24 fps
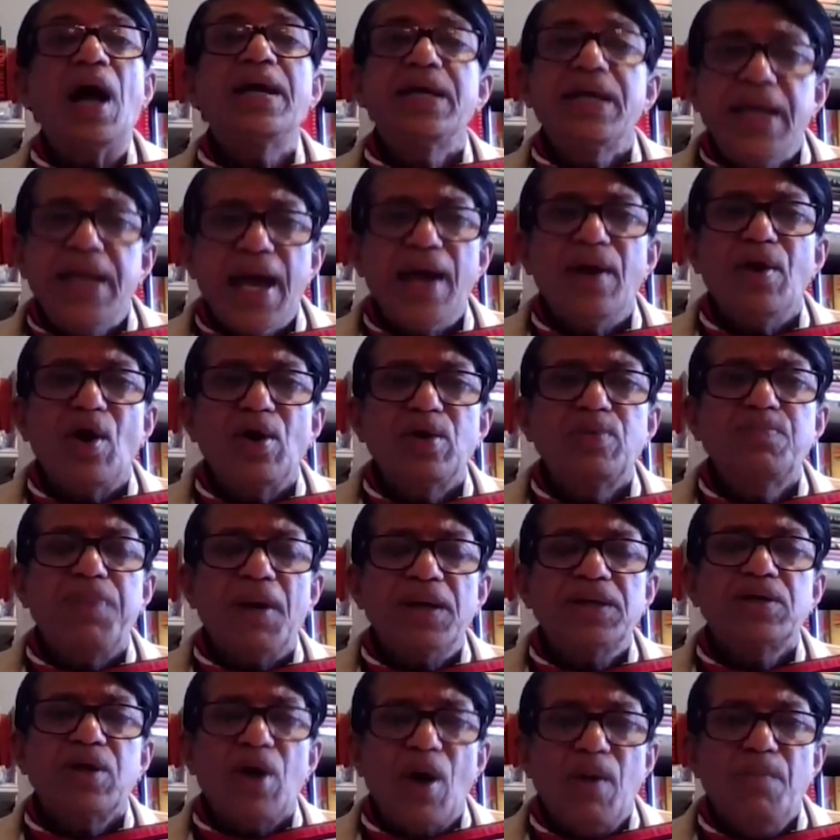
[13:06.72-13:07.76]
I cannot
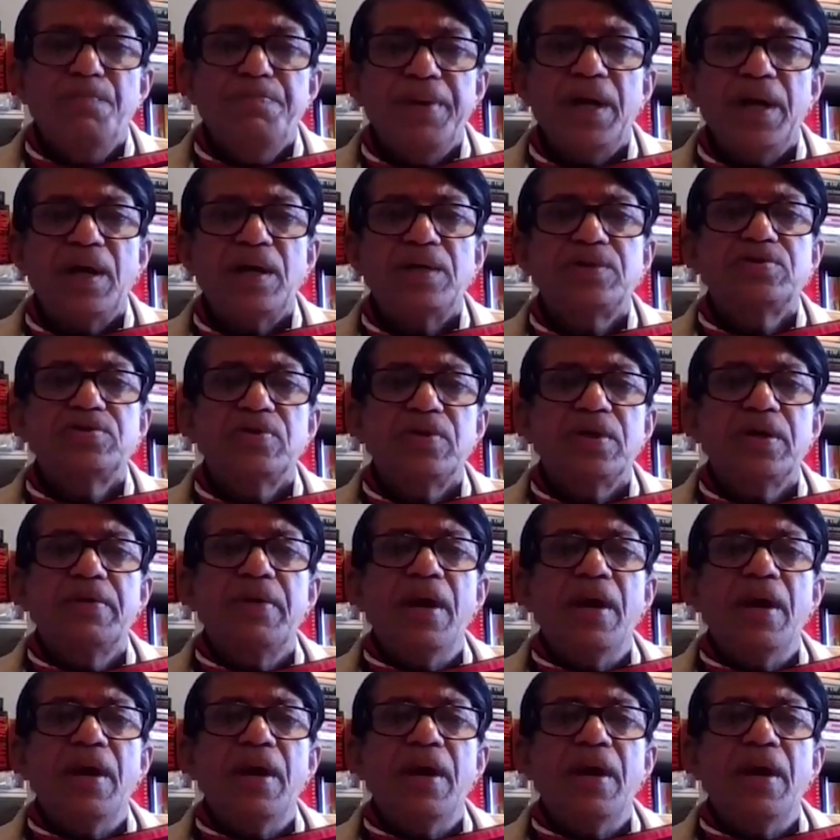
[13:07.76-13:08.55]
but compare to the